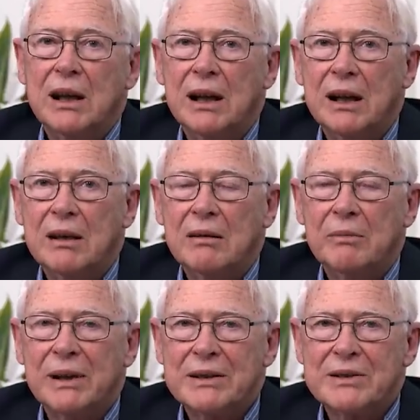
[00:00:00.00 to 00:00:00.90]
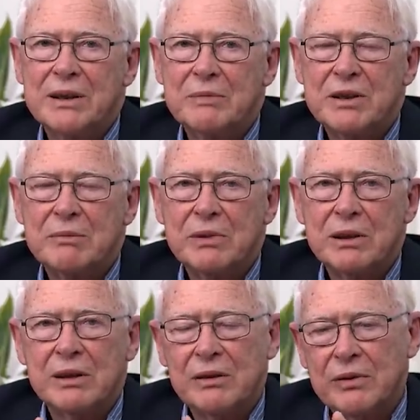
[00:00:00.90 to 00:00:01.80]
Uh, but it seems to
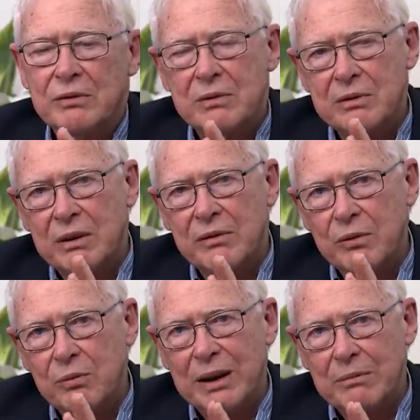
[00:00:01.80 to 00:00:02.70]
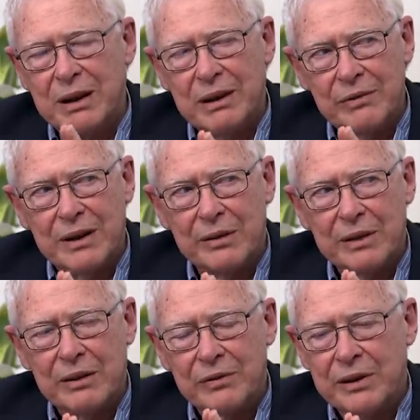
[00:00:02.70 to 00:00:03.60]
me that if you if you went back far
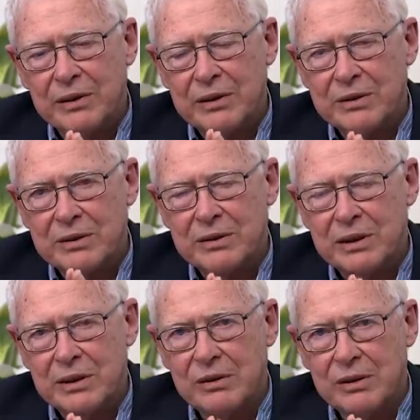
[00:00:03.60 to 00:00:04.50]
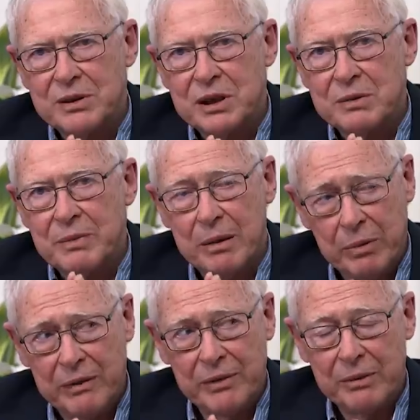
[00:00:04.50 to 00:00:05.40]
enough into these ideologies,
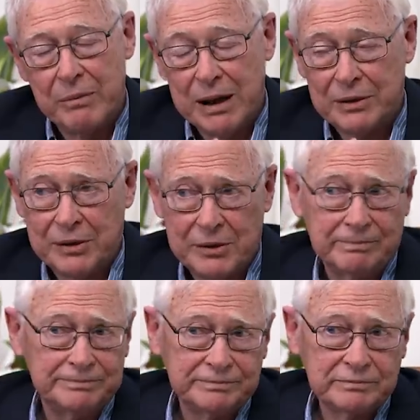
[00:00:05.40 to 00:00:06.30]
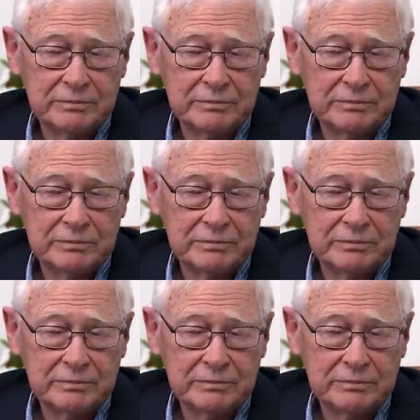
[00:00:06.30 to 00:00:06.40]
maybe even to Marxism,